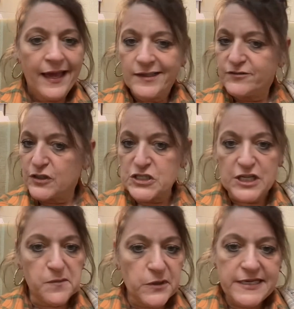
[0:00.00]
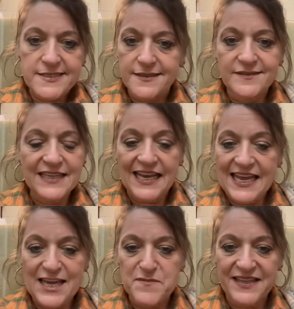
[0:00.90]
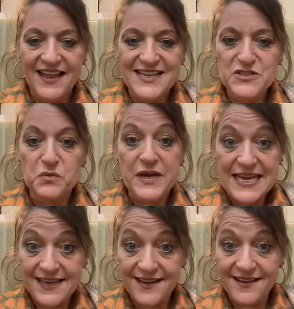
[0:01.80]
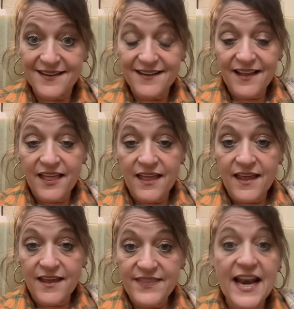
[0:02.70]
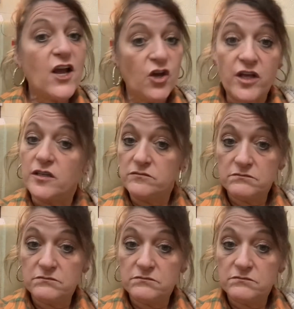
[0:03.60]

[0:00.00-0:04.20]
for some reason, it hit me last week that I could.